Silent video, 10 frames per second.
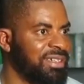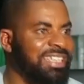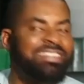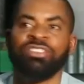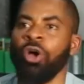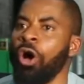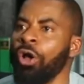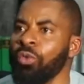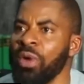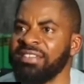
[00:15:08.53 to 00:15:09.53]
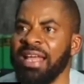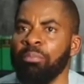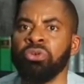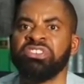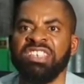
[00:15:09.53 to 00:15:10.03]
It is always the
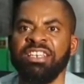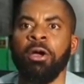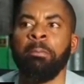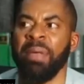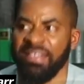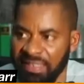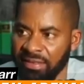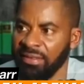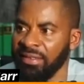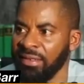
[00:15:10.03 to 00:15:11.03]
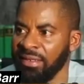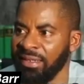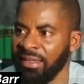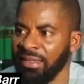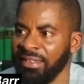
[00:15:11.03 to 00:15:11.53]
most senior person,
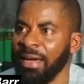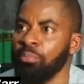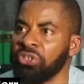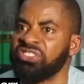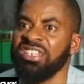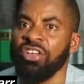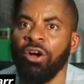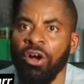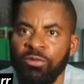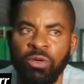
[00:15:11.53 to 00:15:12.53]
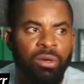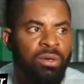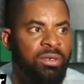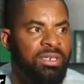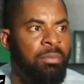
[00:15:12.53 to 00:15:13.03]
the most senior governor,
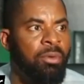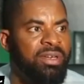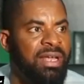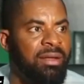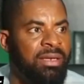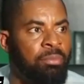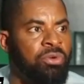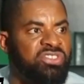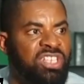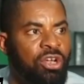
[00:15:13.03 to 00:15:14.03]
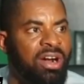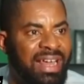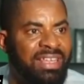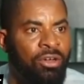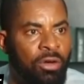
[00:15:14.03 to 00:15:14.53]
the most senior
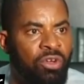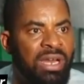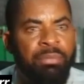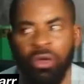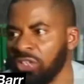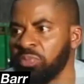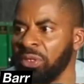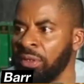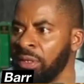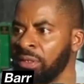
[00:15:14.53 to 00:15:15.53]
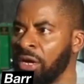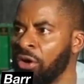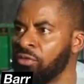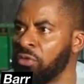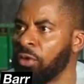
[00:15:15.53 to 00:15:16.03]
ranking governor that becomes the
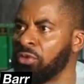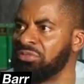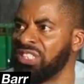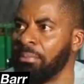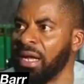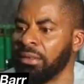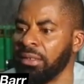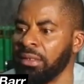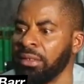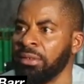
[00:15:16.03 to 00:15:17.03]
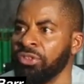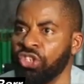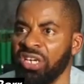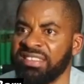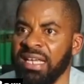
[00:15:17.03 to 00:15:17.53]
Governor Forum chairman.
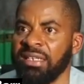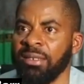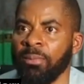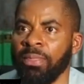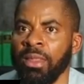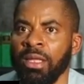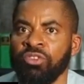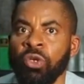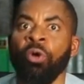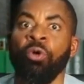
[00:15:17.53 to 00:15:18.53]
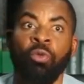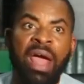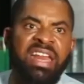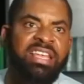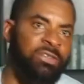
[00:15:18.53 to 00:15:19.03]
Do you understand? So
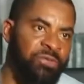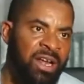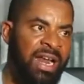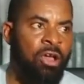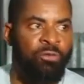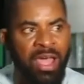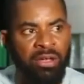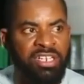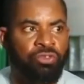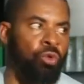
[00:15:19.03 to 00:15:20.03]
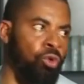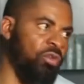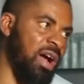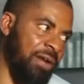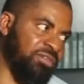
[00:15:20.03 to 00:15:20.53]
when his friend Fayose took
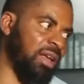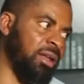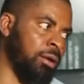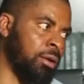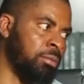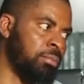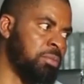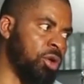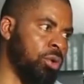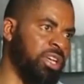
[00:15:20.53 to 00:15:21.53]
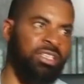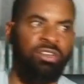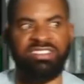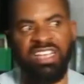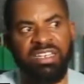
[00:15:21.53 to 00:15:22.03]
over after Mimiko, he did
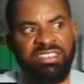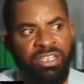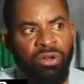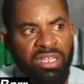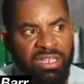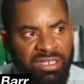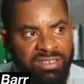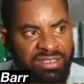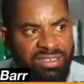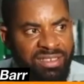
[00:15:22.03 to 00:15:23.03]
not see anything wrong in it.